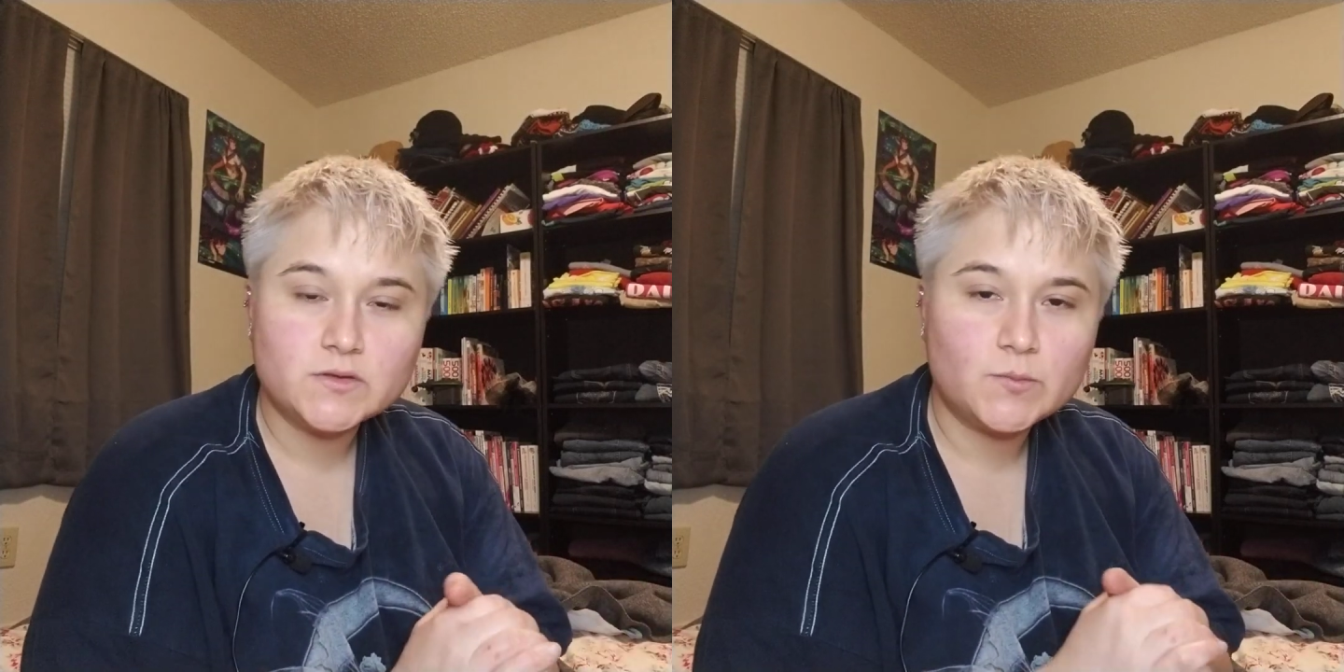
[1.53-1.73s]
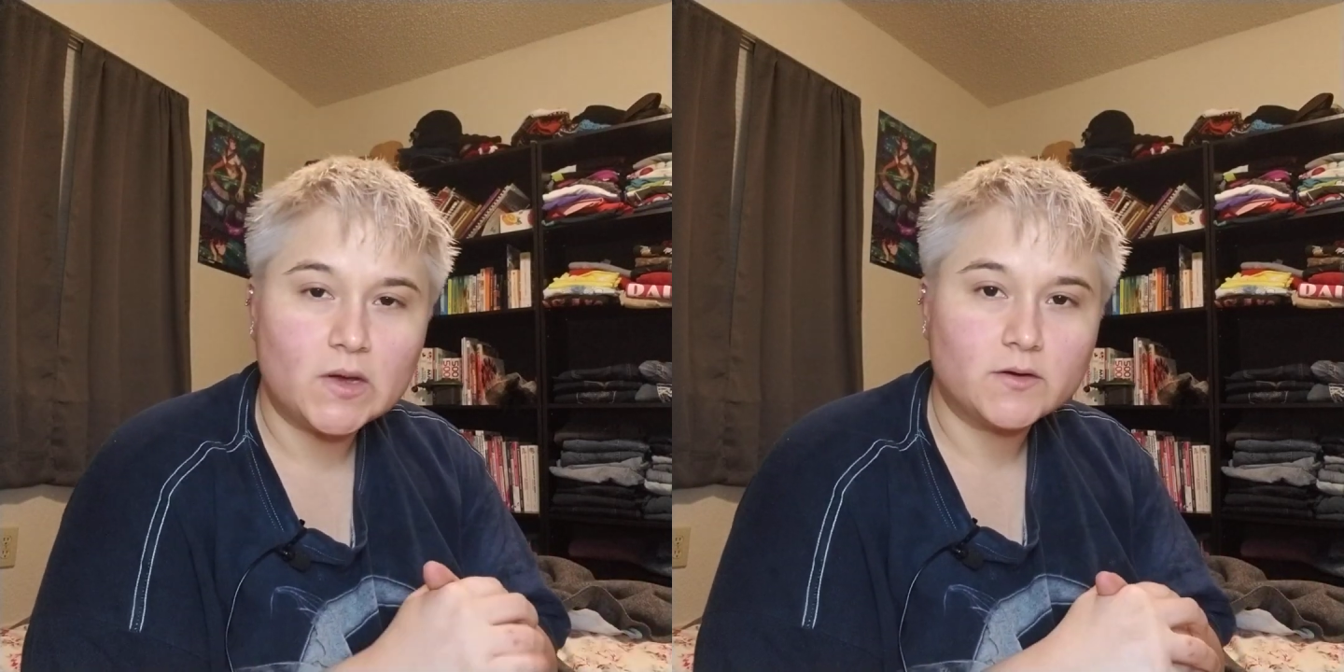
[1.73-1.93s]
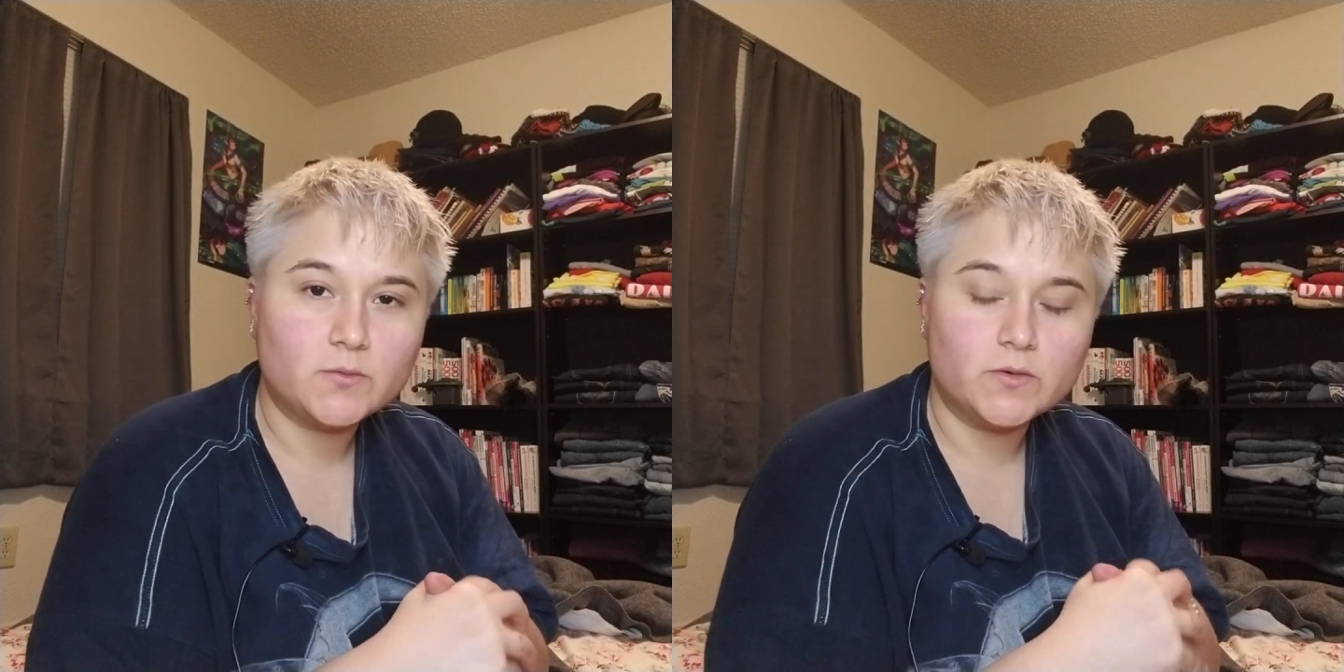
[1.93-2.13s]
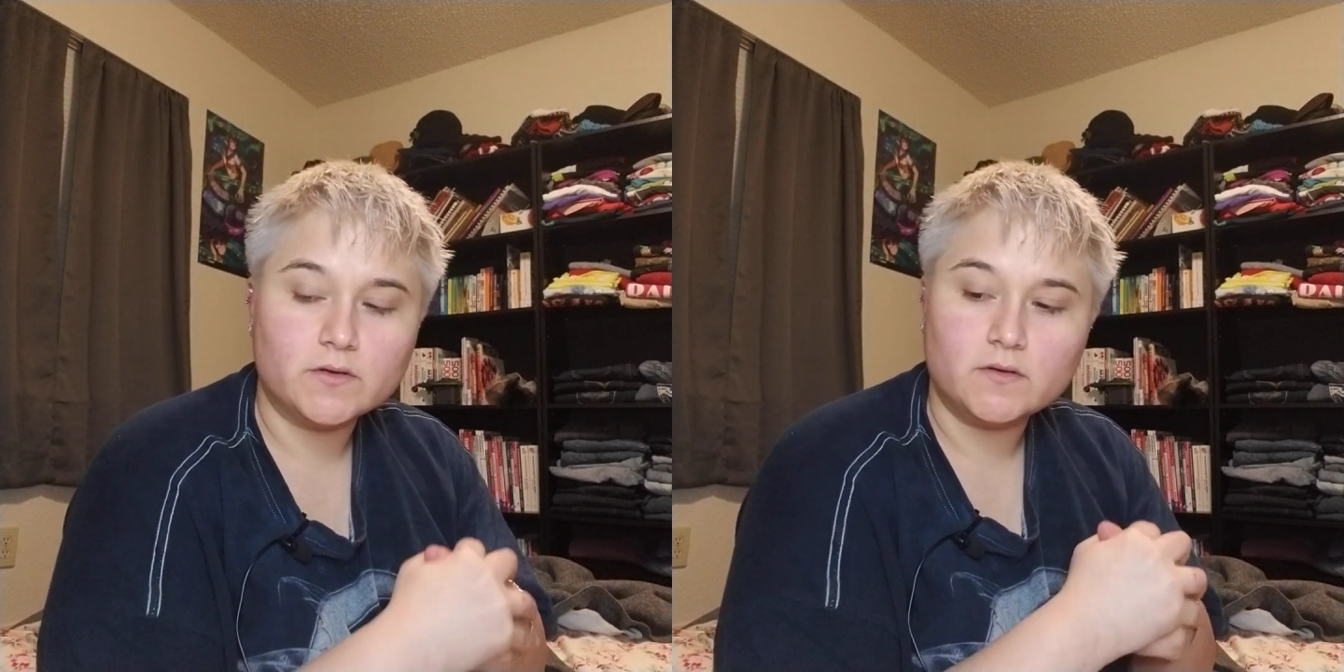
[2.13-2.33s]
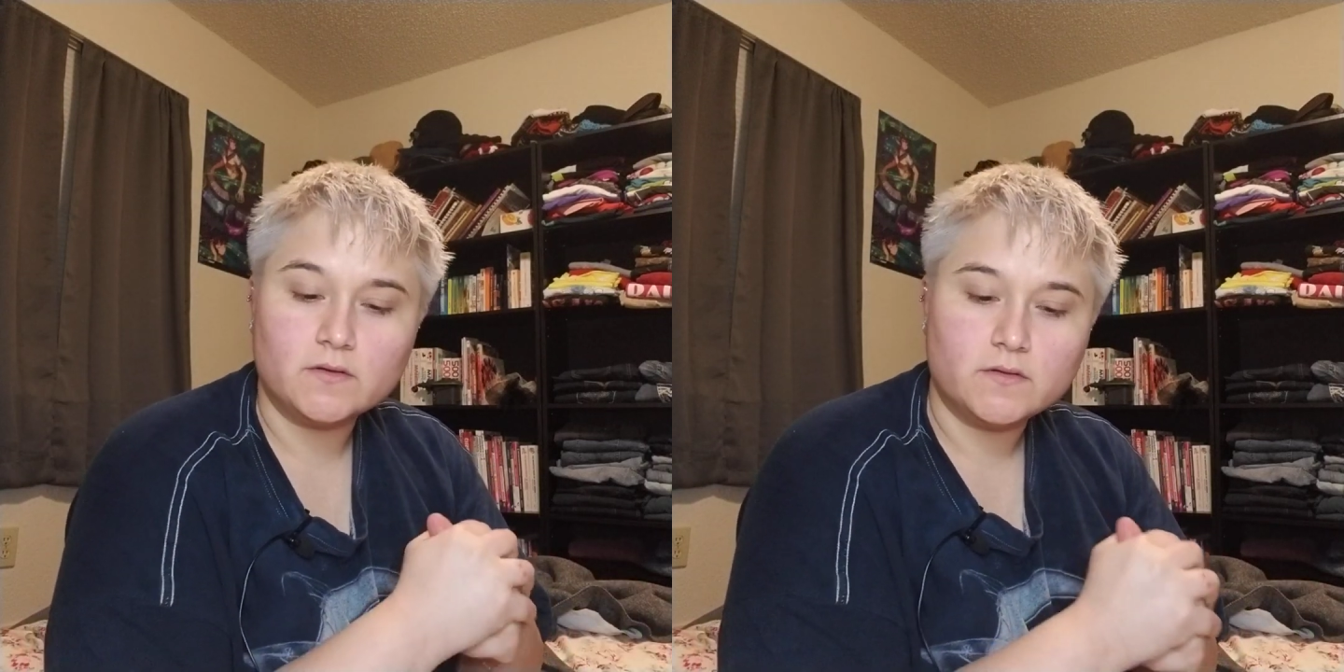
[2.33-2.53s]
back
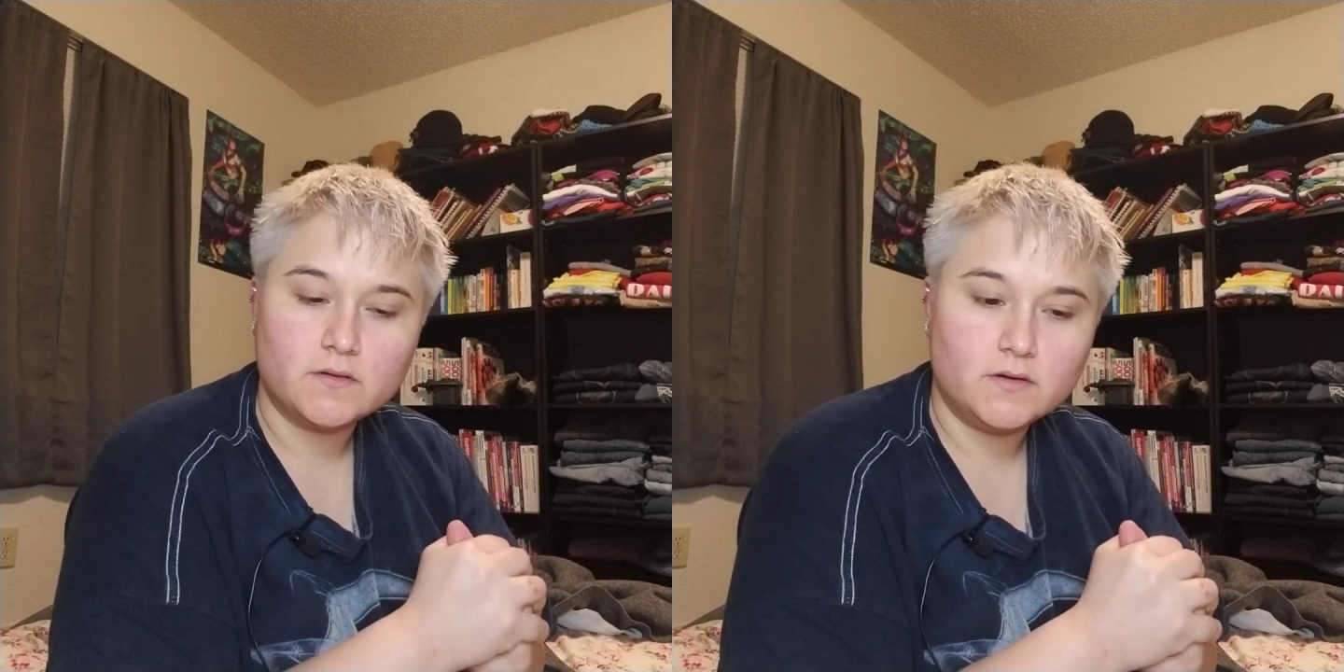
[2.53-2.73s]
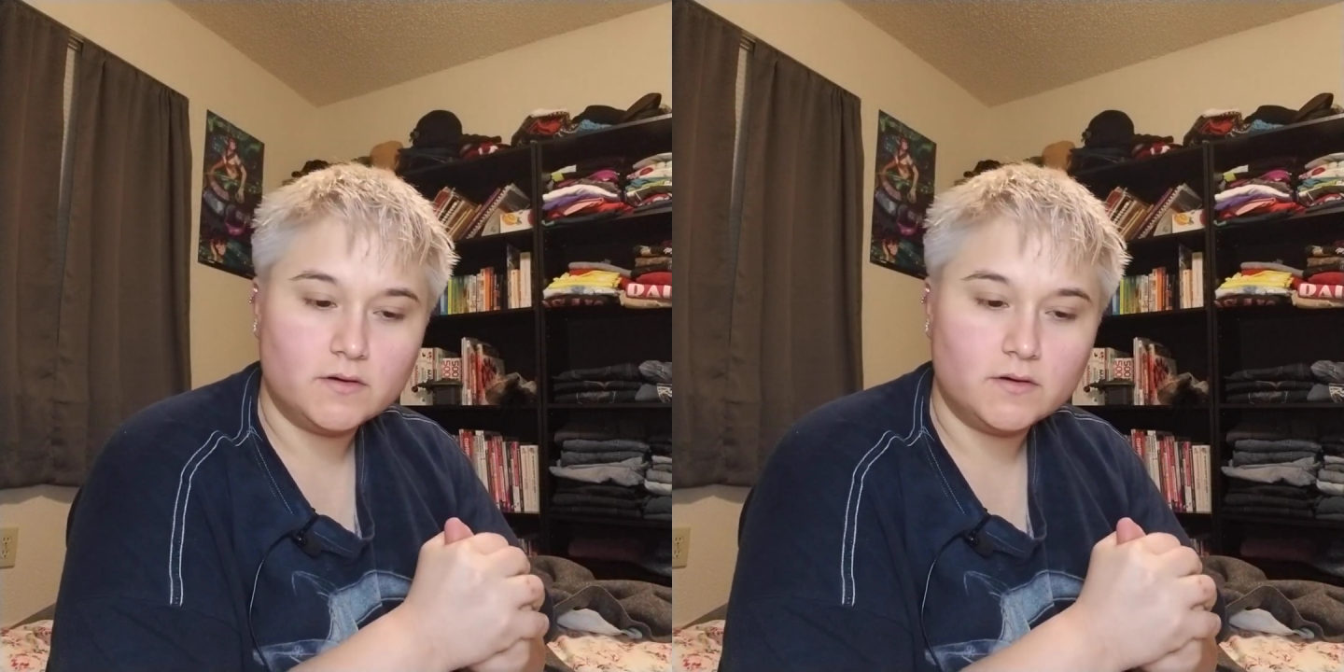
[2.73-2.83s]
with,